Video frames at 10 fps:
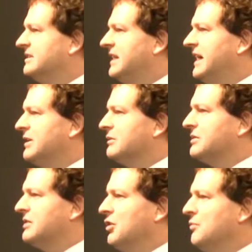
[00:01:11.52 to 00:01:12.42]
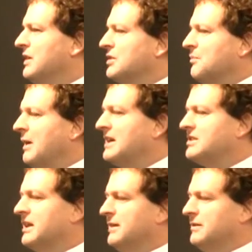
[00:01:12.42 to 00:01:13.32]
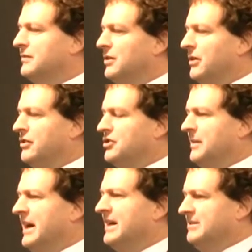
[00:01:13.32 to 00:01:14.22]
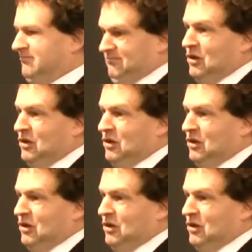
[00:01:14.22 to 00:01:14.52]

tend to assume there's a base level of knowledge about,